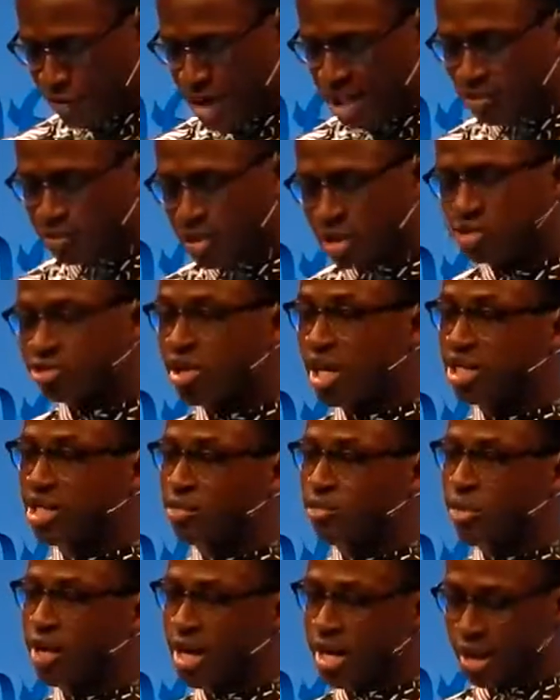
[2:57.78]
Faced with the
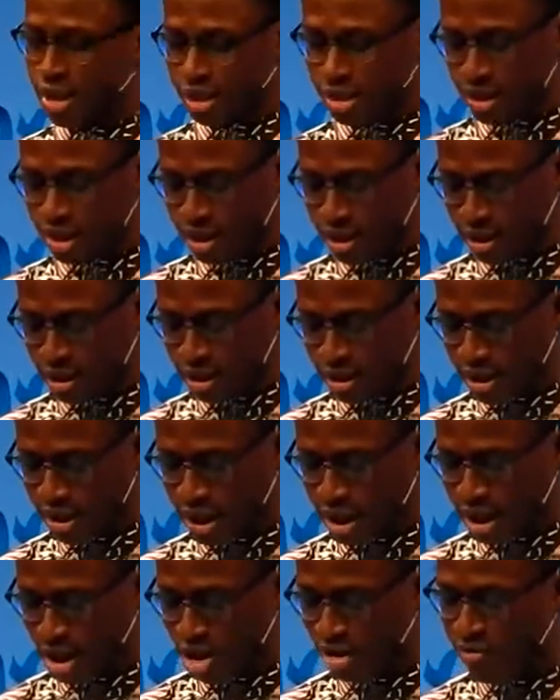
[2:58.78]
tragic reality
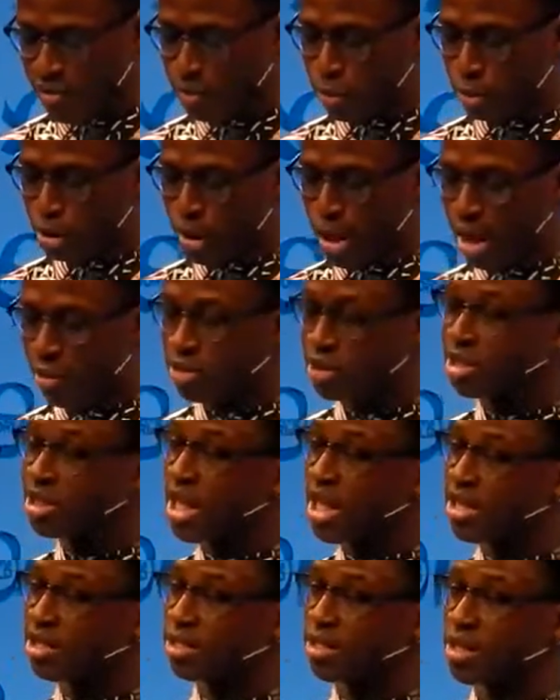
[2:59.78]
of Ebola, I
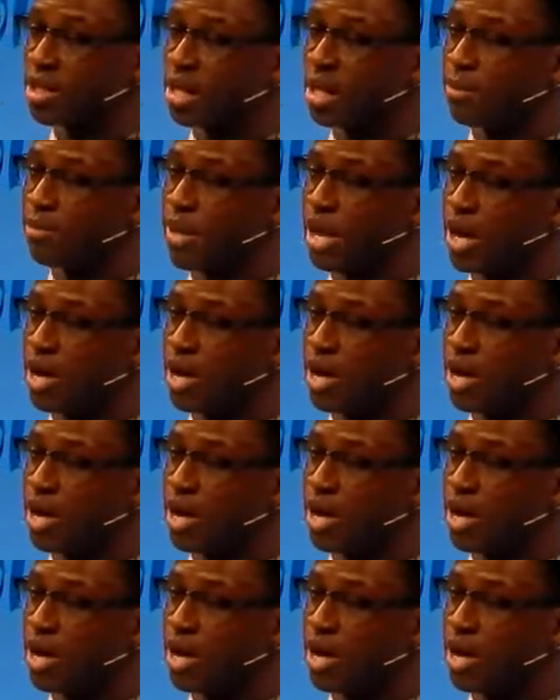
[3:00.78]
was challenged to think